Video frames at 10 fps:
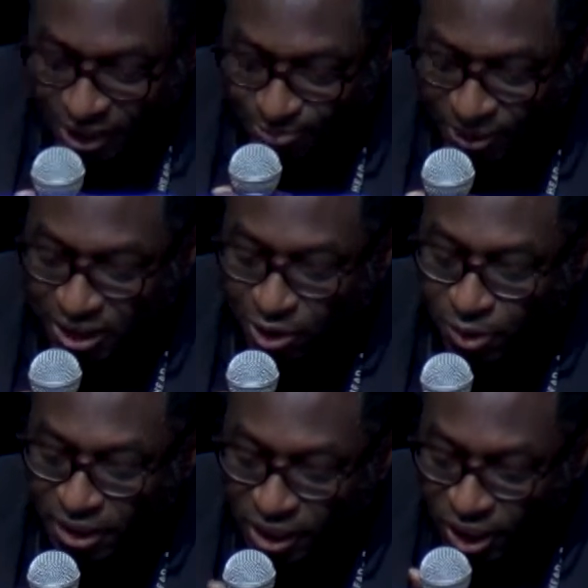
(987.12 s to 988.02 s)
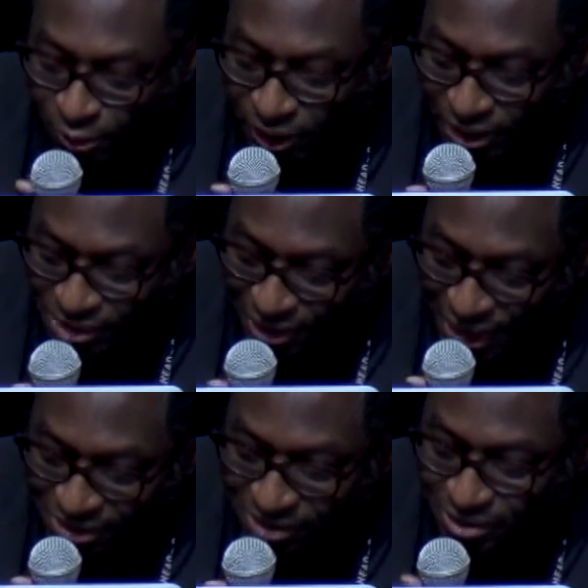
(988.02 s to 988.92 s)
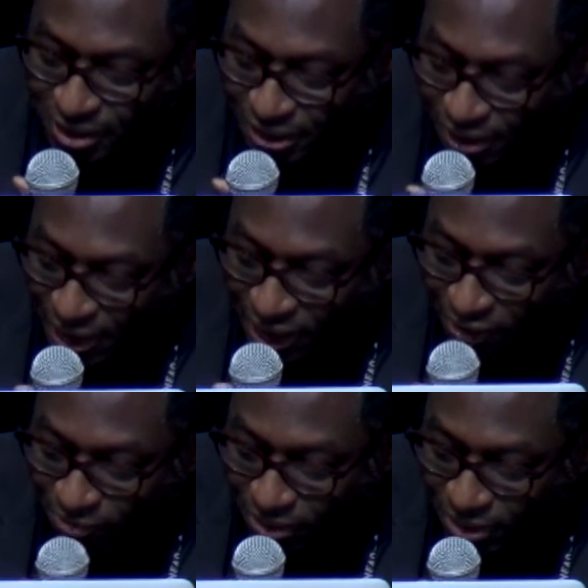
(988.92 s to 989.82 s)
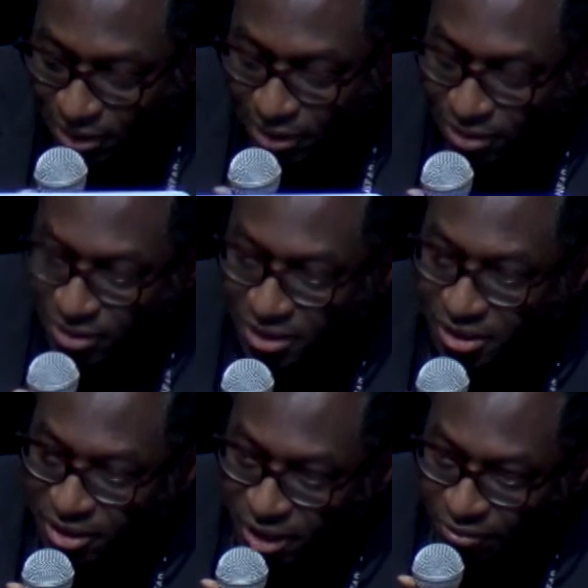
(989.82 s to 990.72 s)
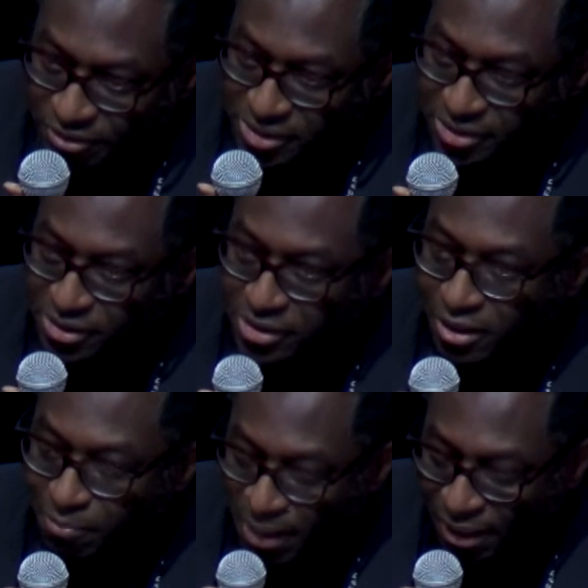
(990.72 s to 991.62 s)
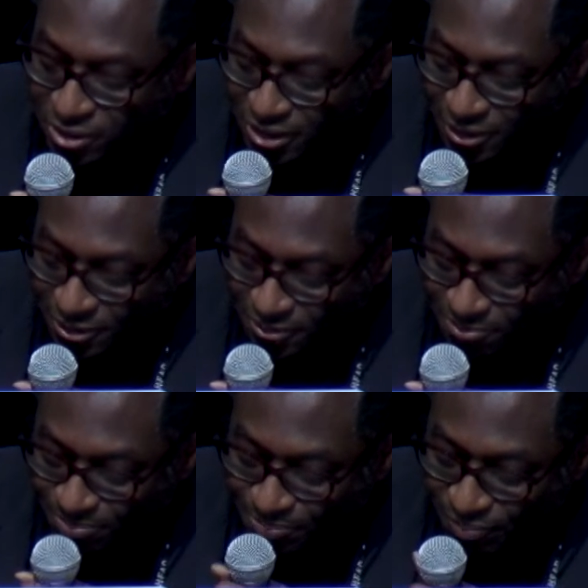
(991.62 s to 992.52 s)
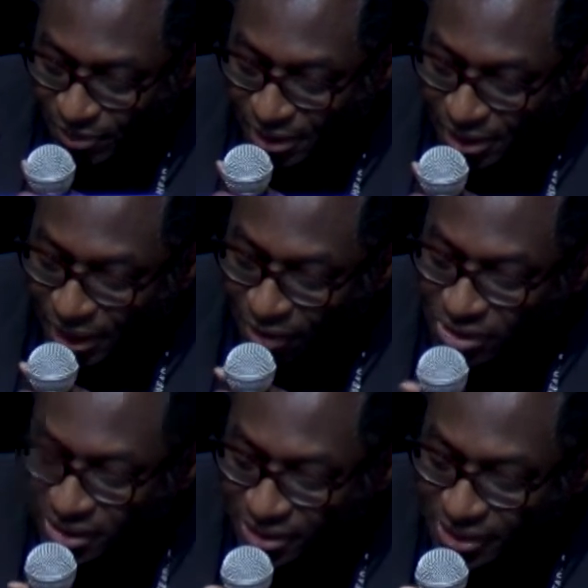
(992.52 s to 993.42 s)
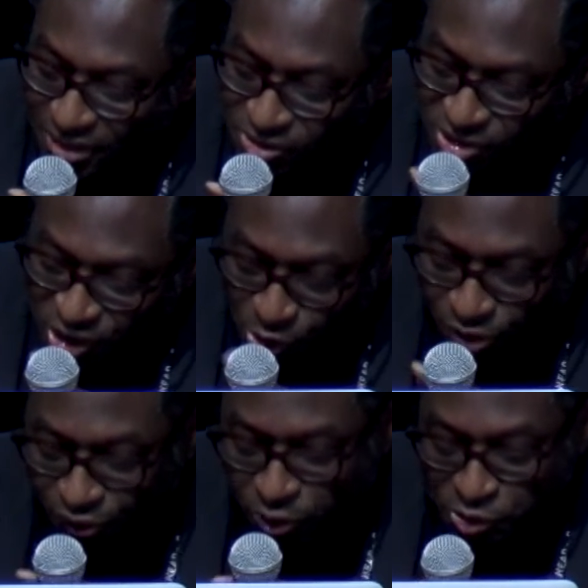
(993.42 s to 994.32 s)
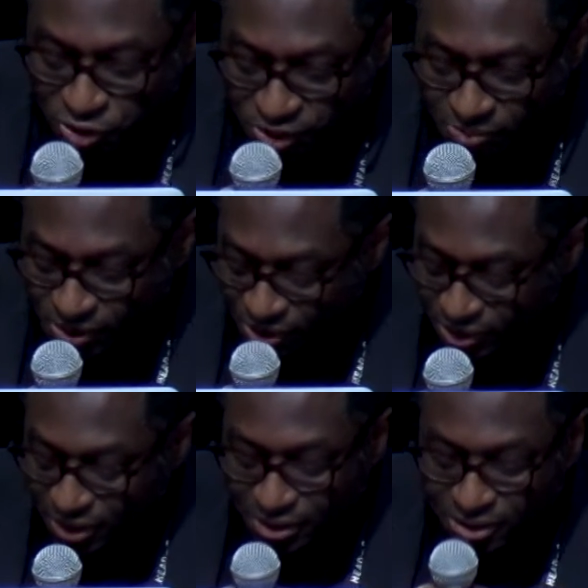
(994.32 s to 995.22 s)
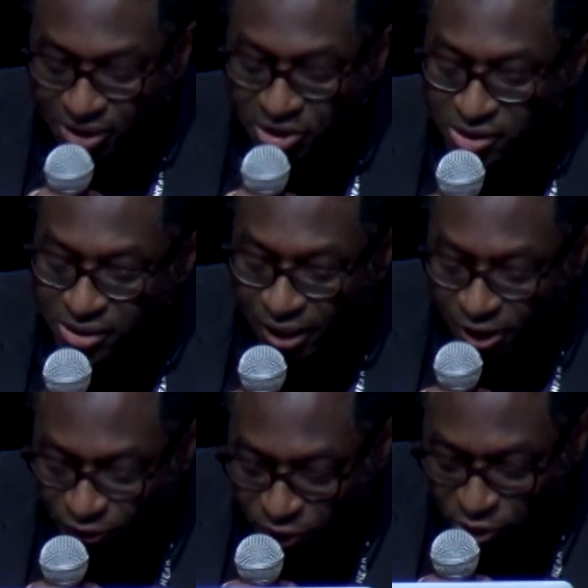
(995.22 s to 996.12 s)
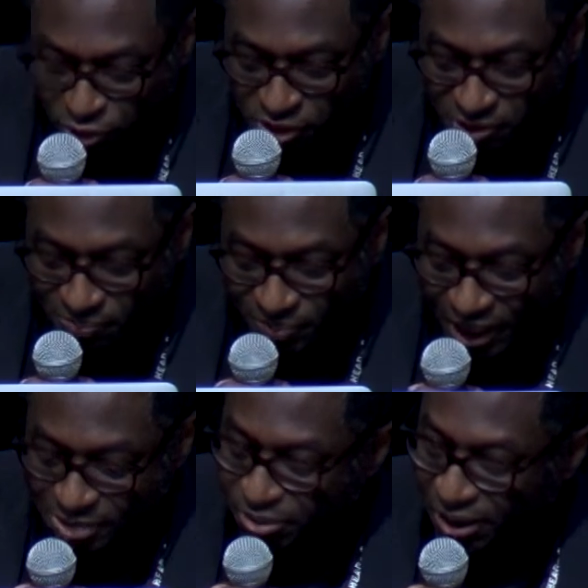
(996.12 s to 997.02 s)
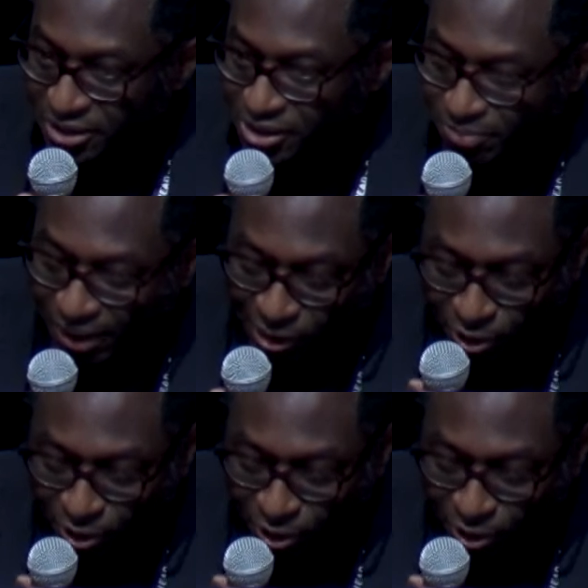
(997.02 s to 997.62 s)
especially where knowing is less the claim than a nervousness about it. And this extends to newer futurisms, such as Sino-futurism, as practiced by